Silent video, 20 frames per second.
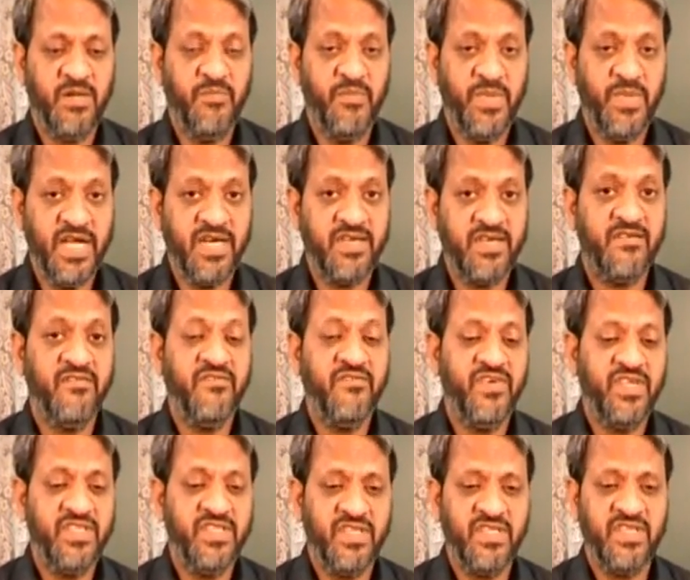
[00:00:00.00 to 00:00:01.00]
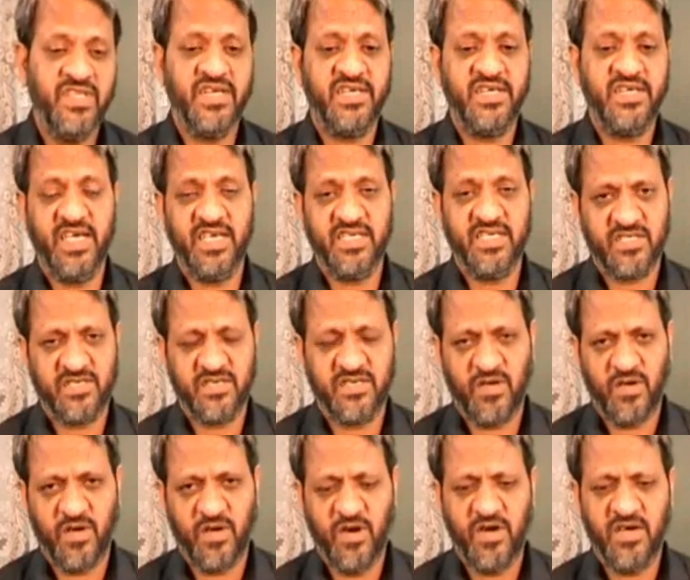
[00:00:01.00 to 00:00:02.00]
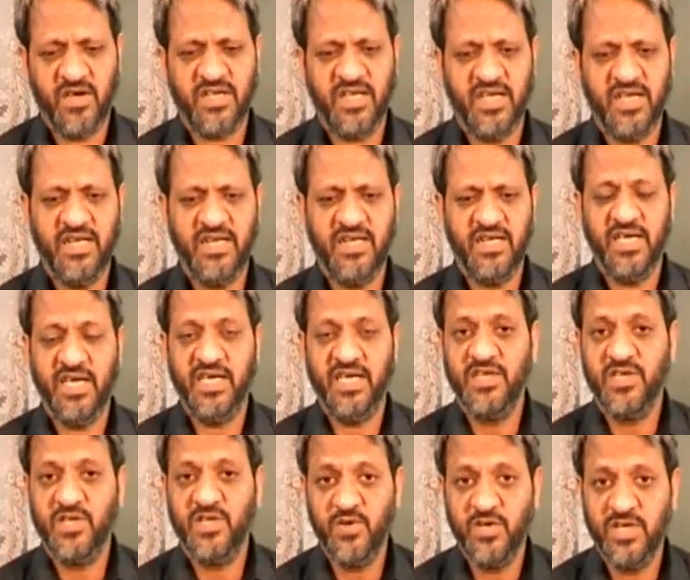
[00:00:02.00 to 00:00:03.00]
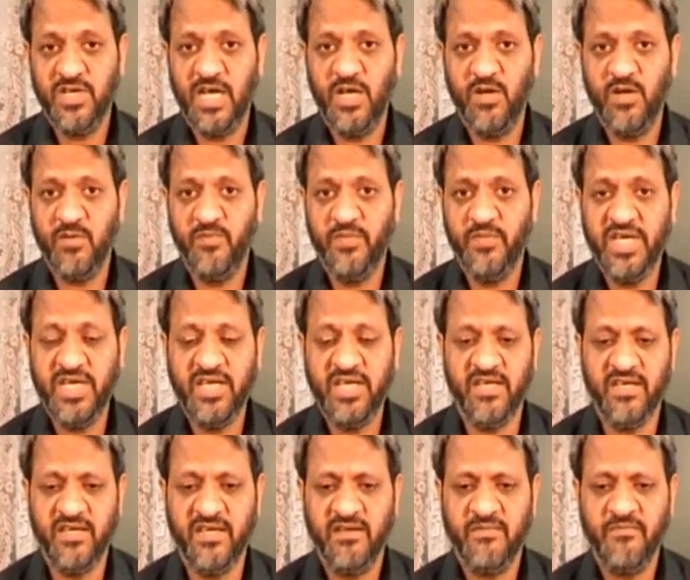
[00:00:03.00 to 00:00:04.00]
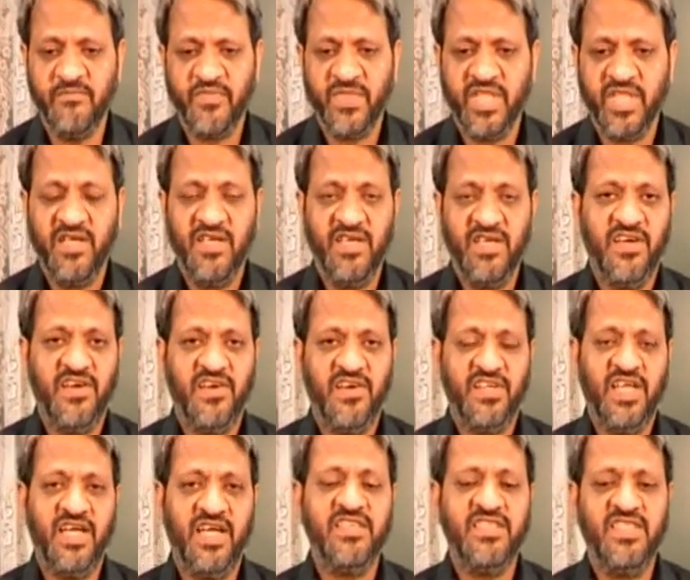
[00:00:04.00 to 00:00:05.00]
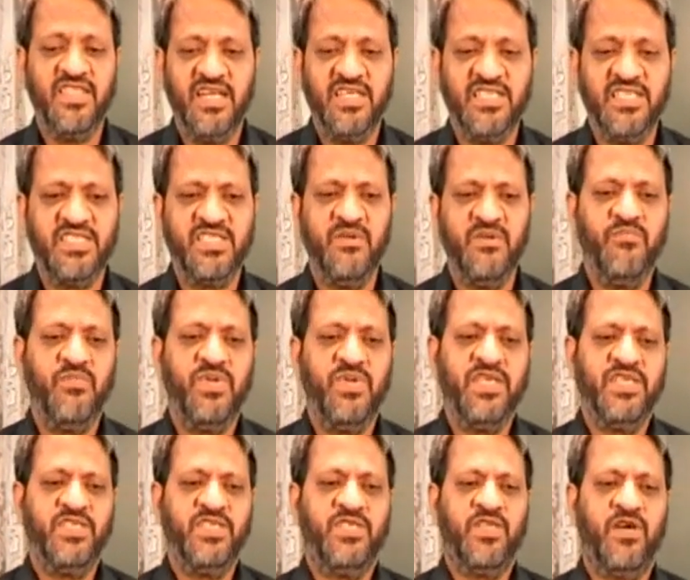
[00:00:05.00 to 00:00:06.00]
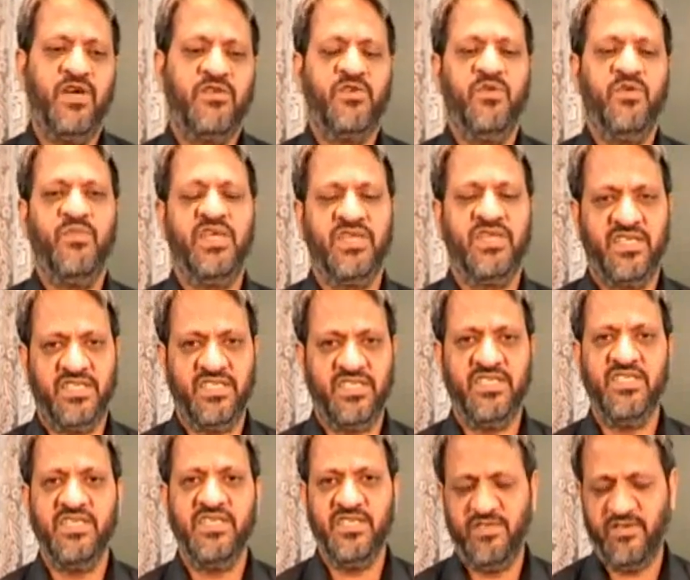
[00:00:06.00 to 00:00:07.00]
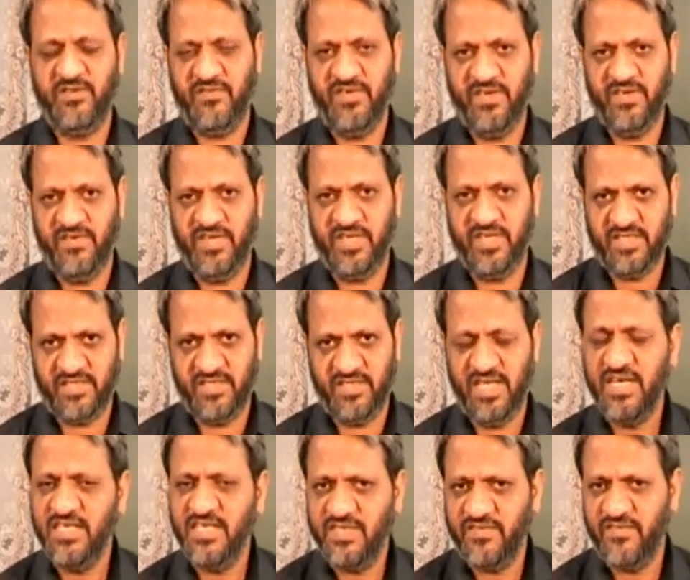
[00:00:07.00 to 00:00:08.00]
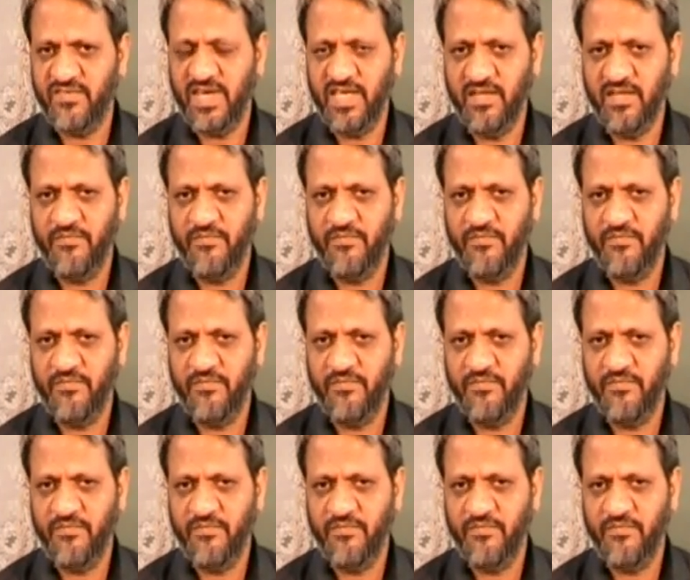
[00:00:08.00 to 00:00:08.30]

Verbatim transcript: made within the text or an editorial opinion rather than simply document a series of events. That is why